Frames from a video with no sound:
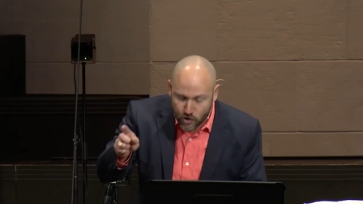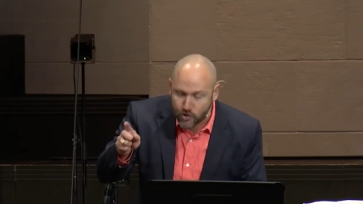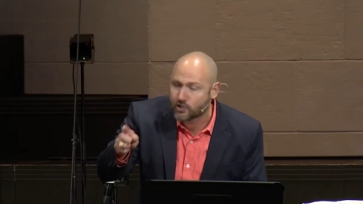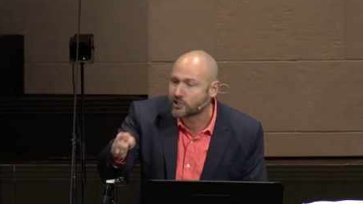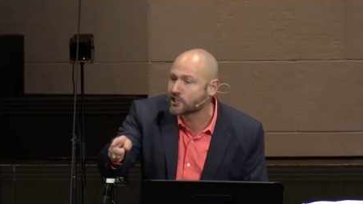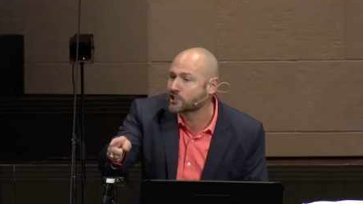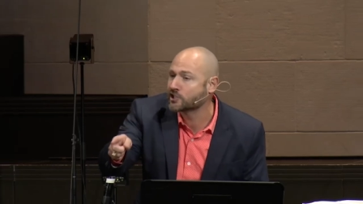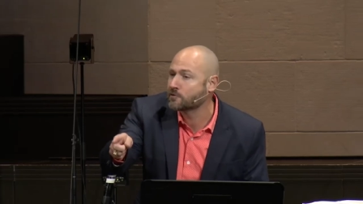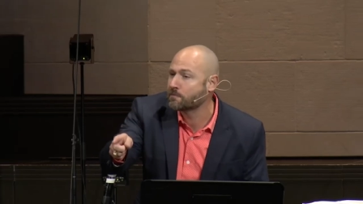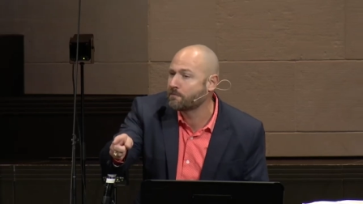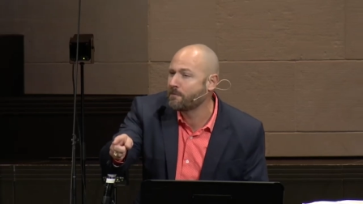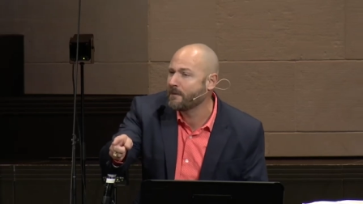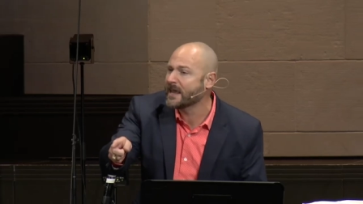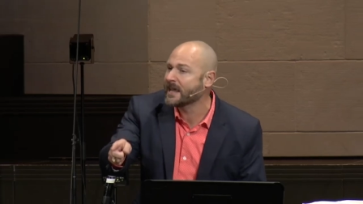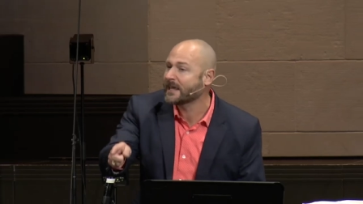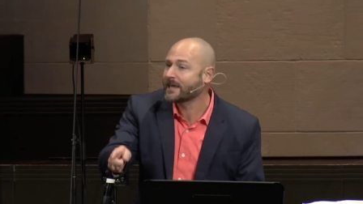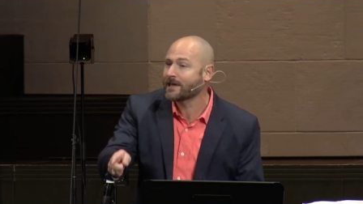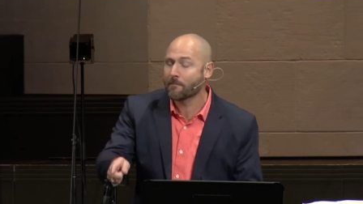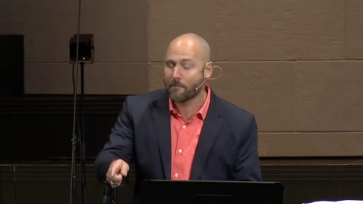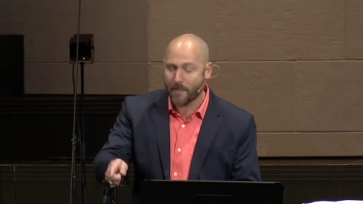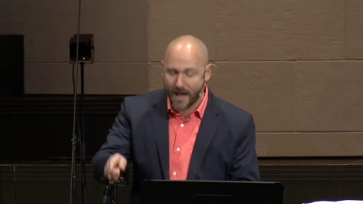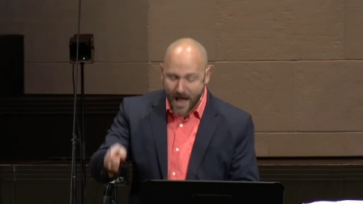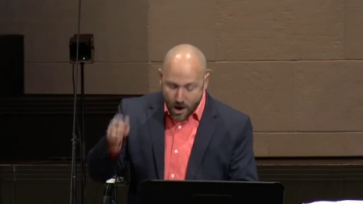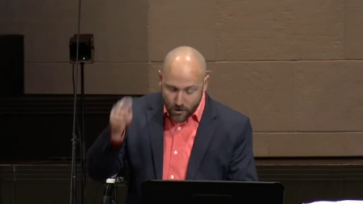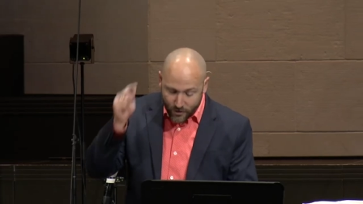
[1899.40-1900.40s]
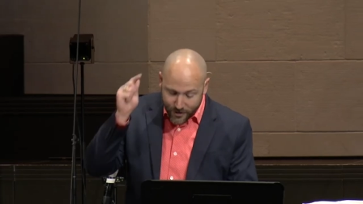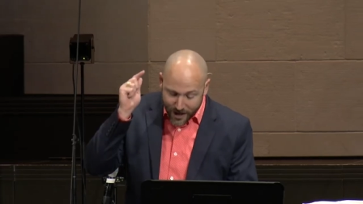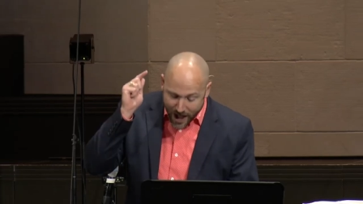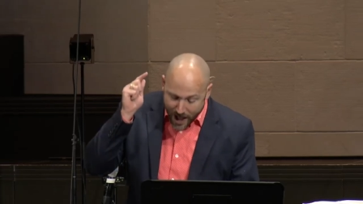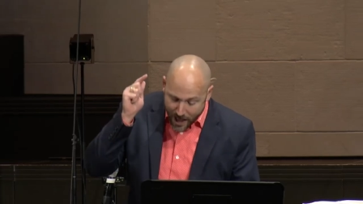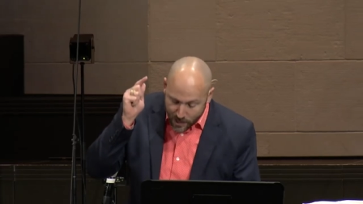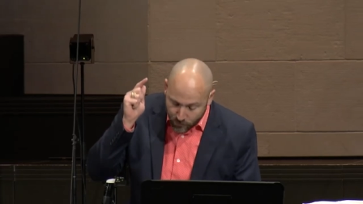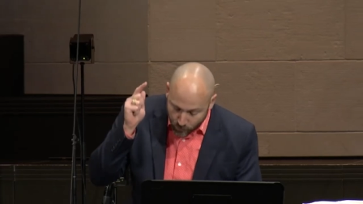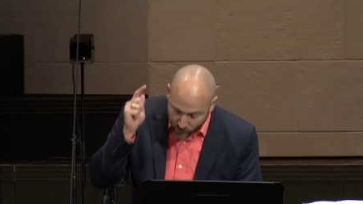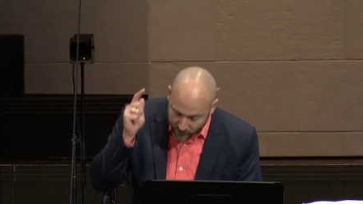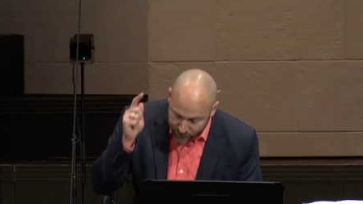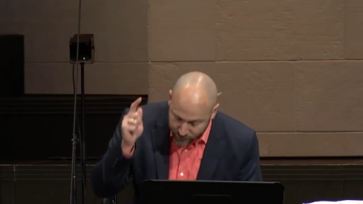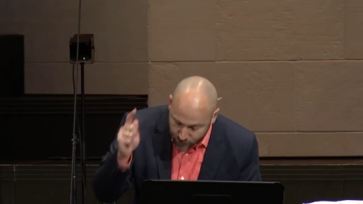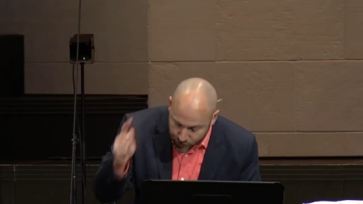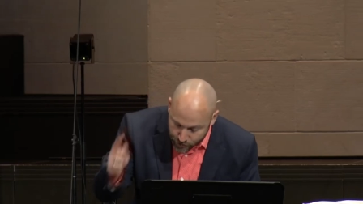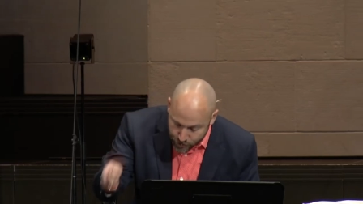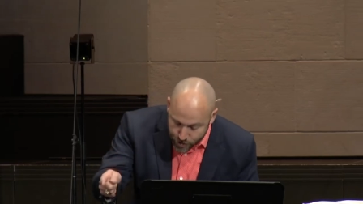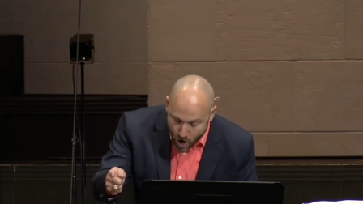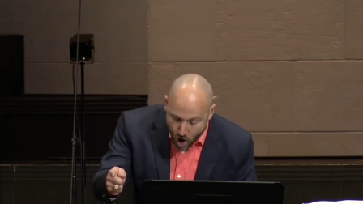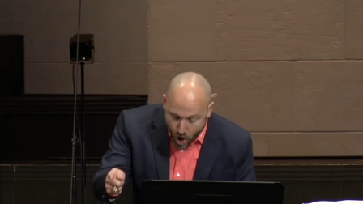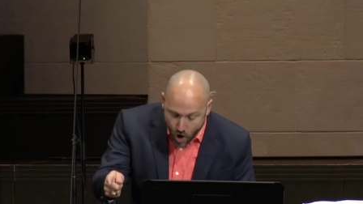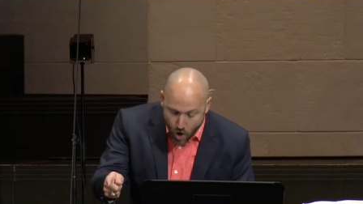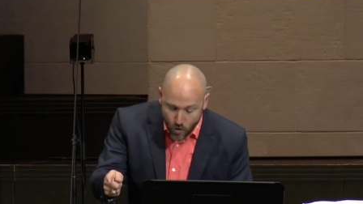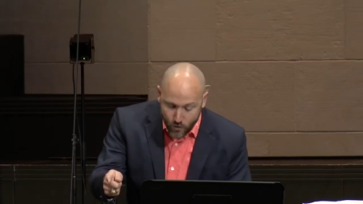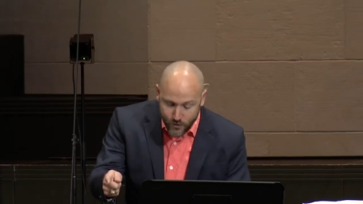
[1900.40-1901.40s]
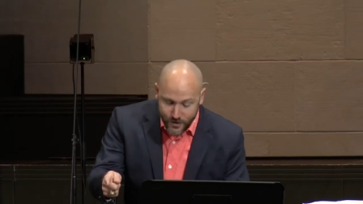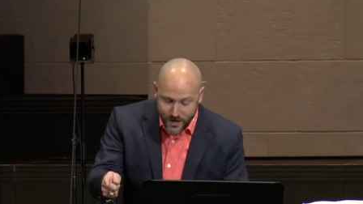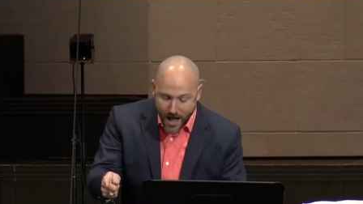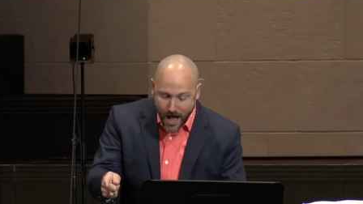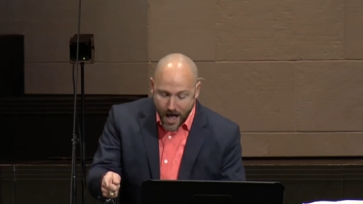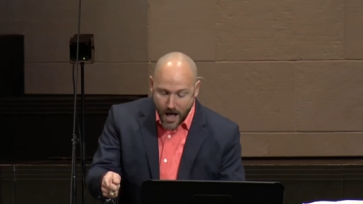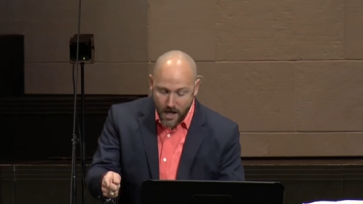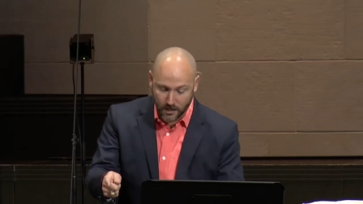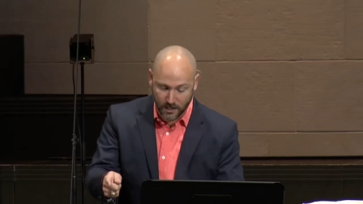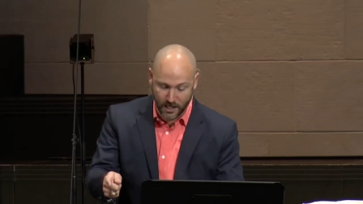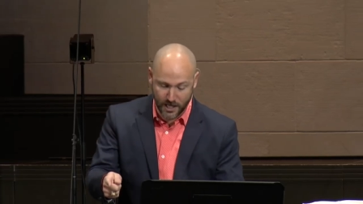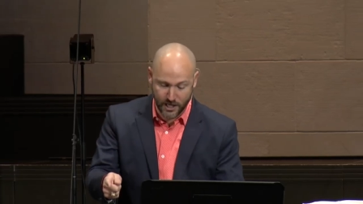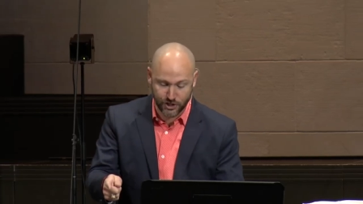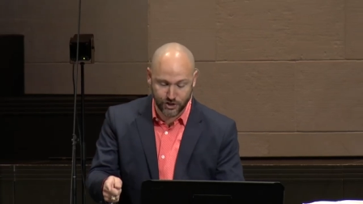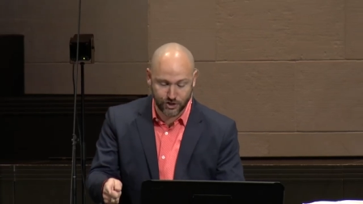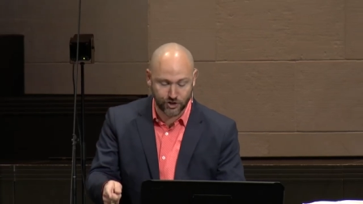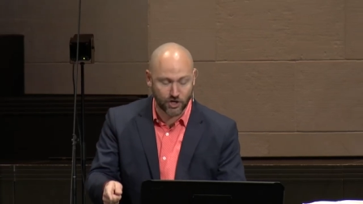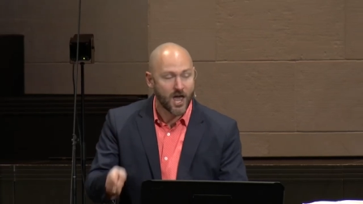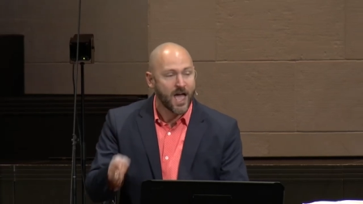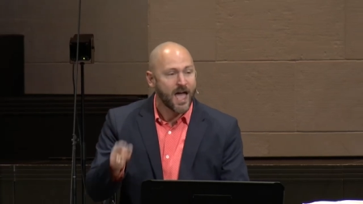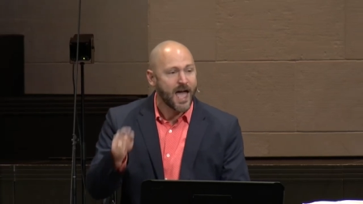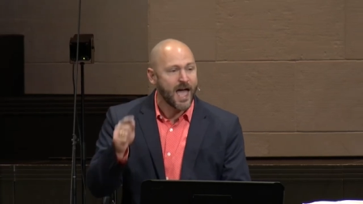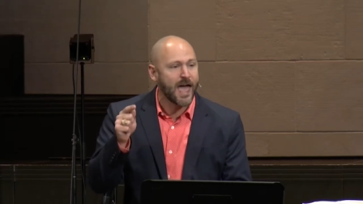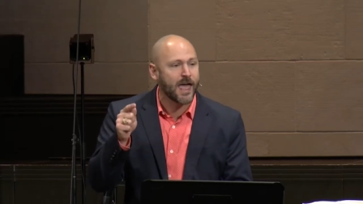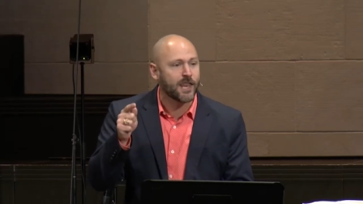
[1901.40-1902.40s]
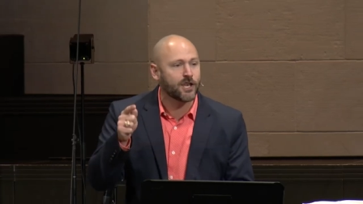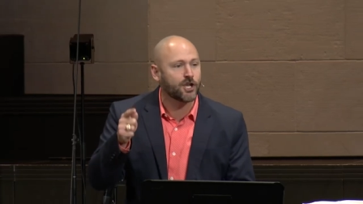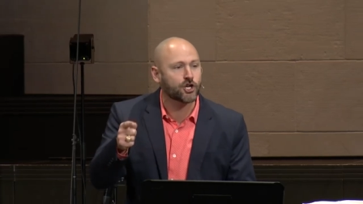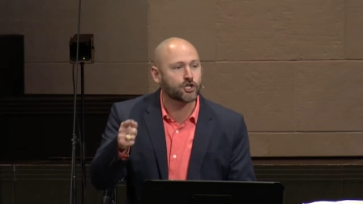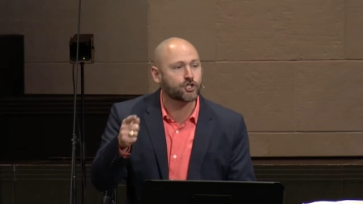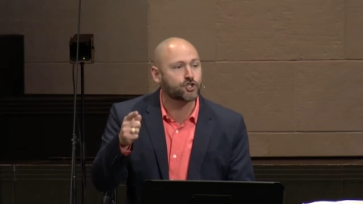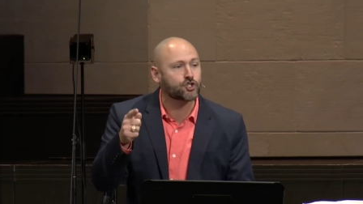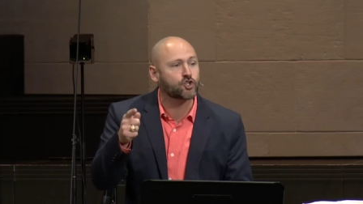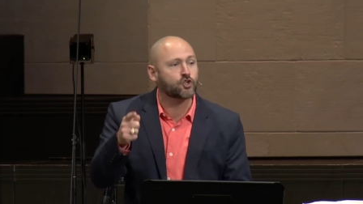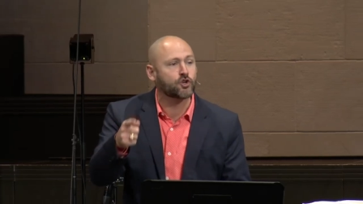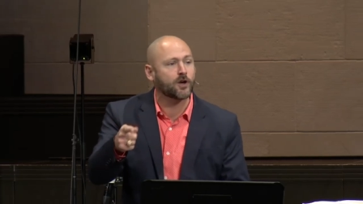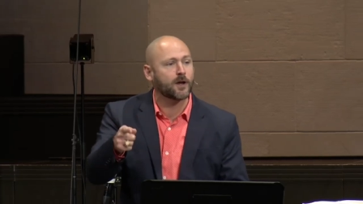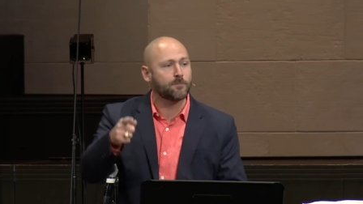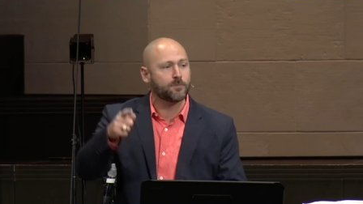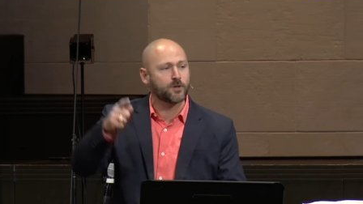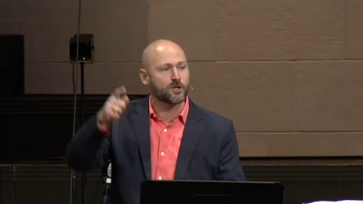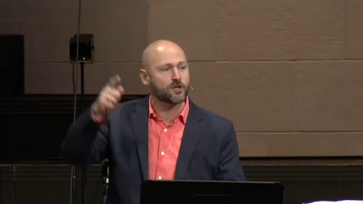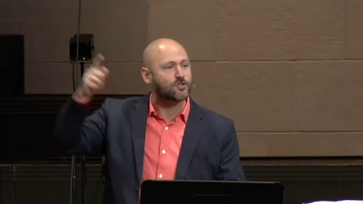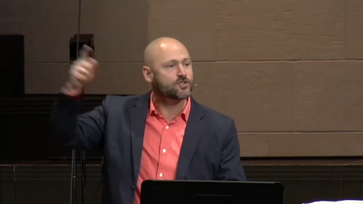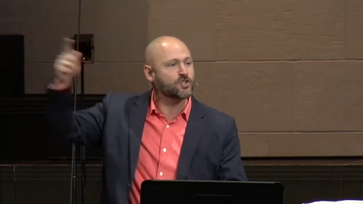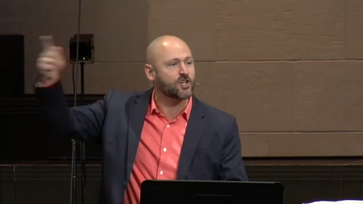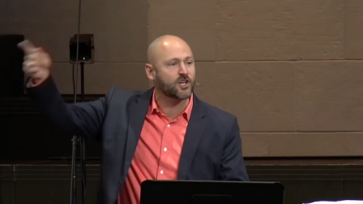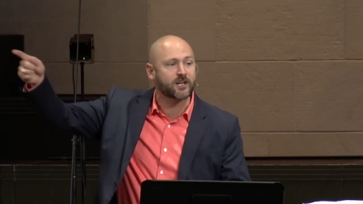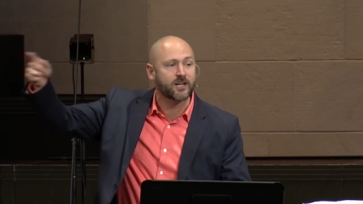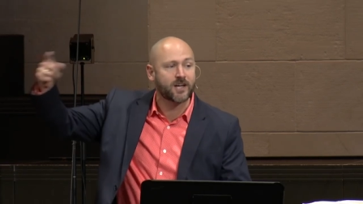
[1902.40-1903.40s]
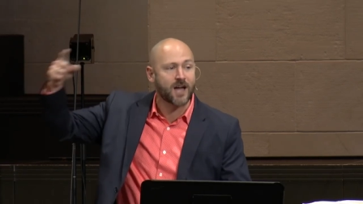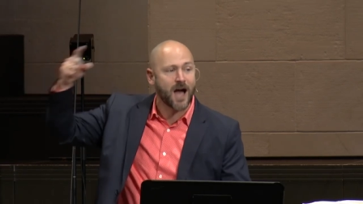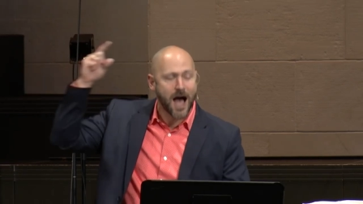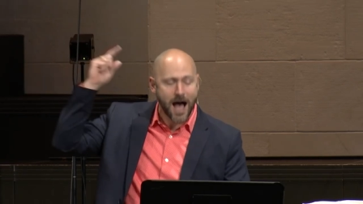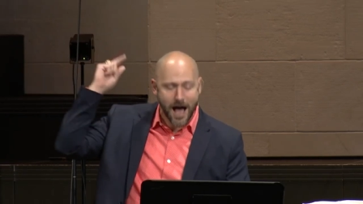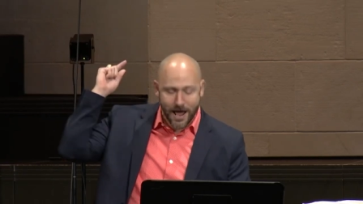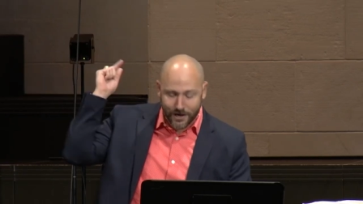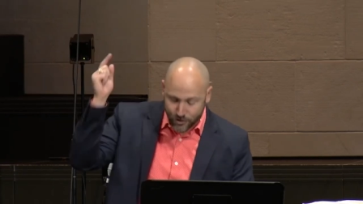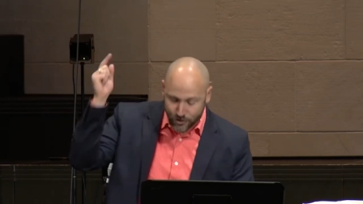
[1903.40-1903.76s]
speak about God with no knowledge and attribute to God